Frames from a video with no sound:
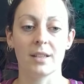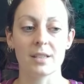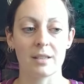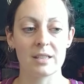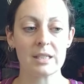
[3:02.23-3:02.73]

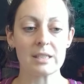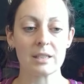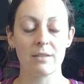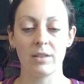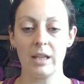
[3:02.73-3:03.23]
This isn't
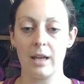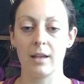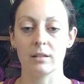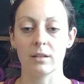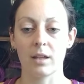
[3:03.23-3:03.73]
even the
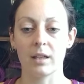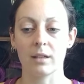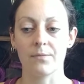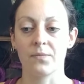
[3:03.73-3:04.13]
end. Like,